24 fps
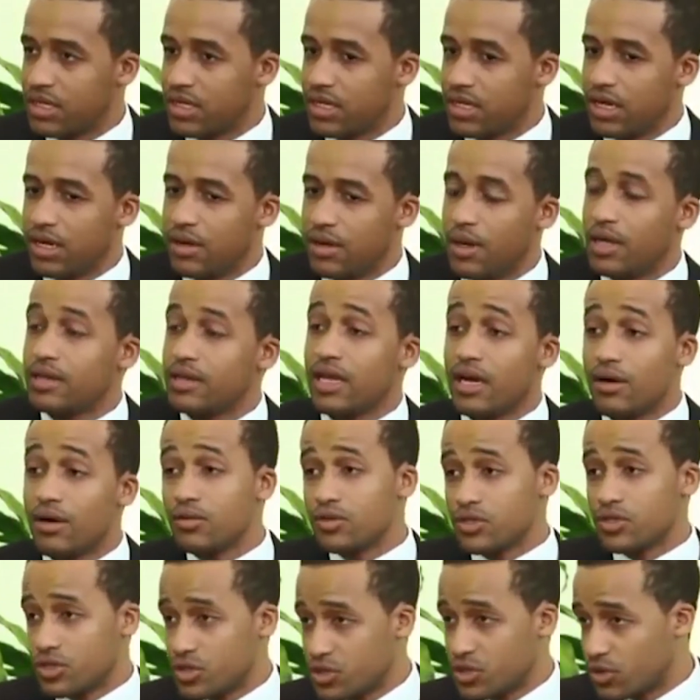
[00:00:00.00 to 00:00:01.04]
and that
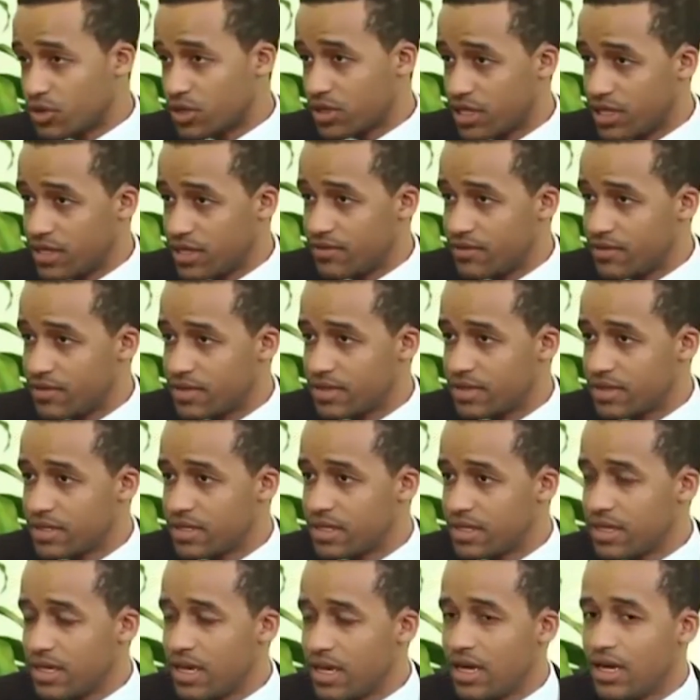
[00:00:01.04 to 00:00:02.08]
was short-lived.
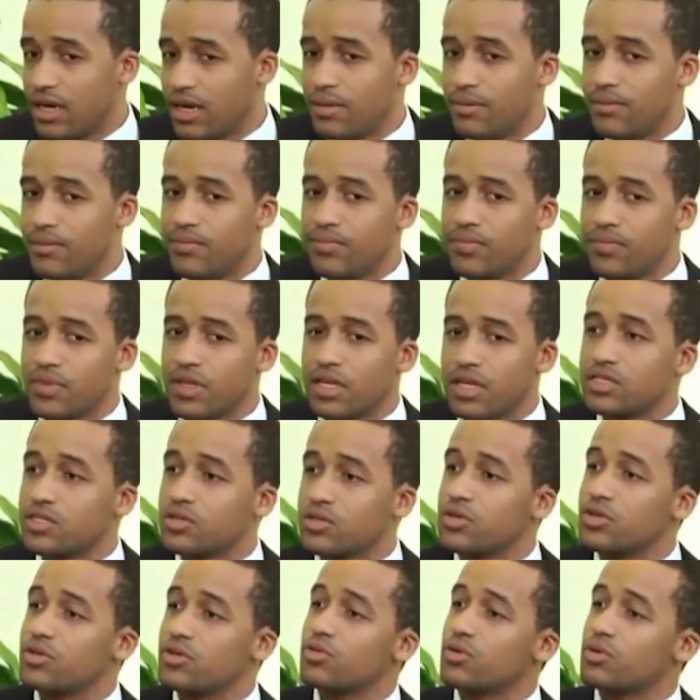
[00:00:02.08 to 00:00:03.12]
And so
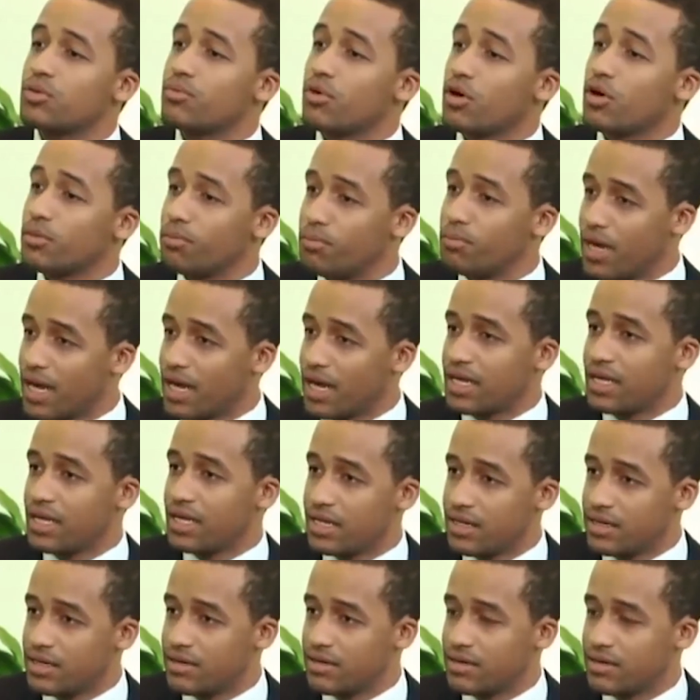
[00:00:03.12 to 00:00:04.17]
you were brought back
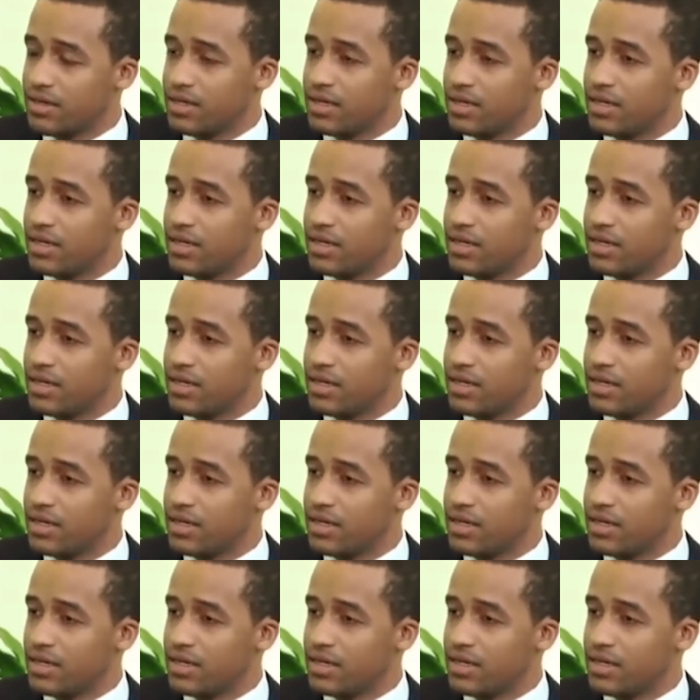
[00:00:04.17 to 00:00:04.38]
in